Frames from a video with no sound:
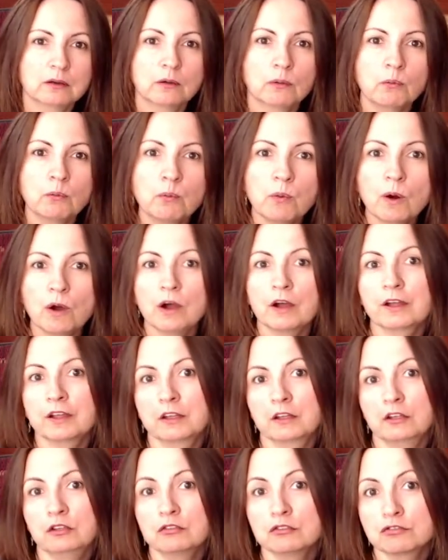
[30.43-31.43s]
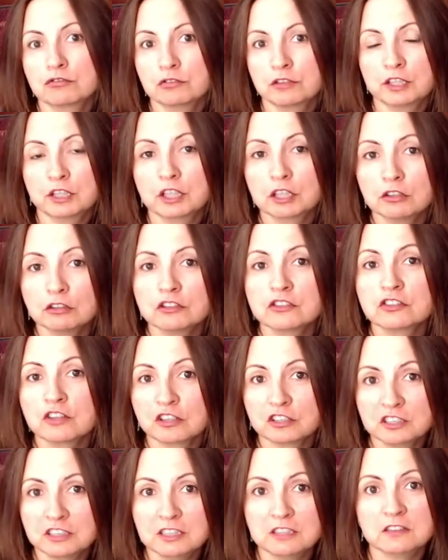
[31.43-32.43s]
why you should include
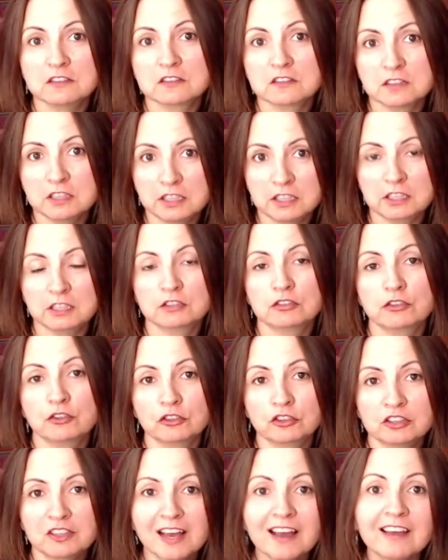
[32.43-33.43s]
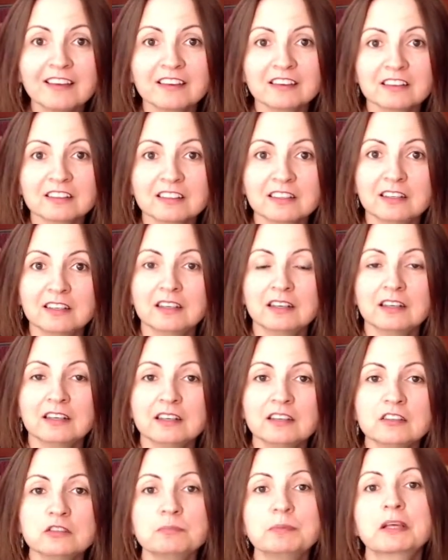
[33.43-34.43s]
sardines into your diet
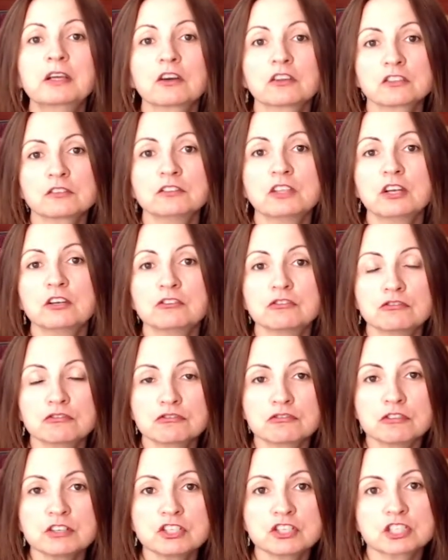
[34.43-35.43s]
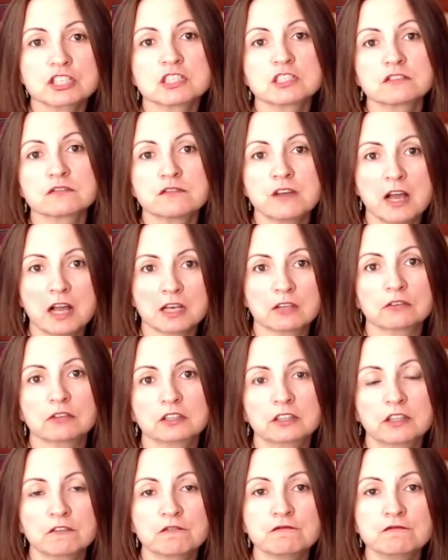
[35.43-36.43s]
is because of the nutritious value.
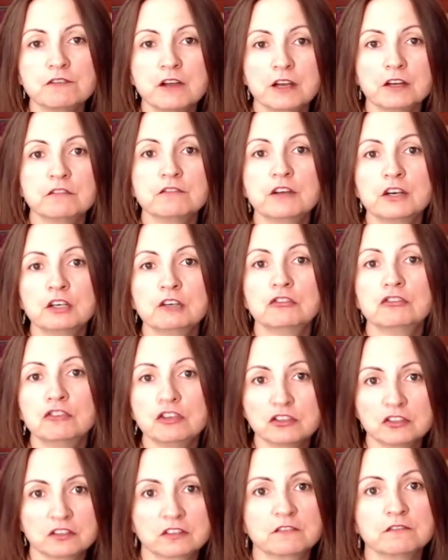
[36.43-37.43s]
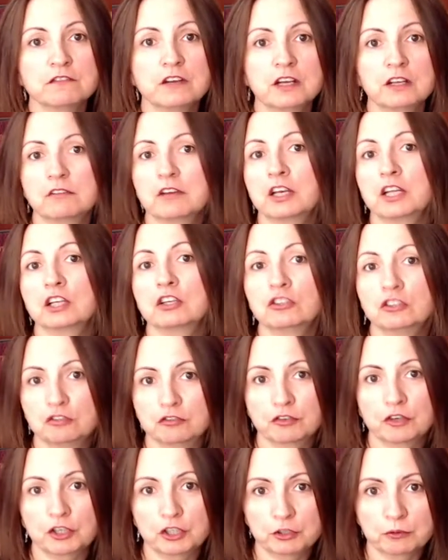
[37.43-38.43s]
They're very, very nutritious and very, very good
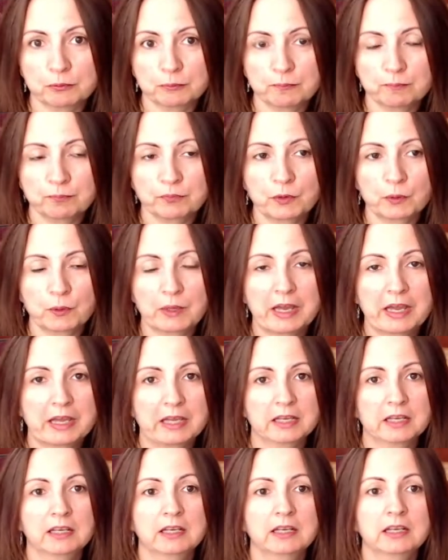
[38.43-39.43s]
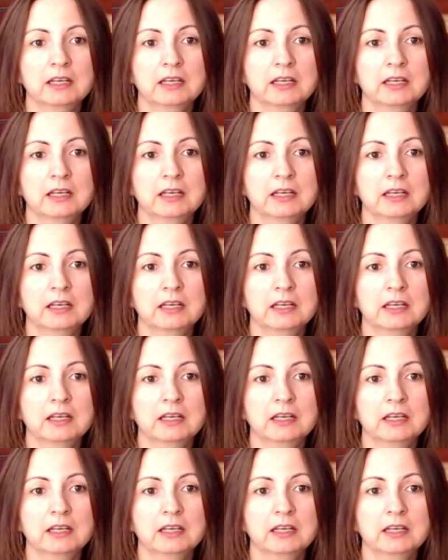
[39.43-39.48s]
for you, okay?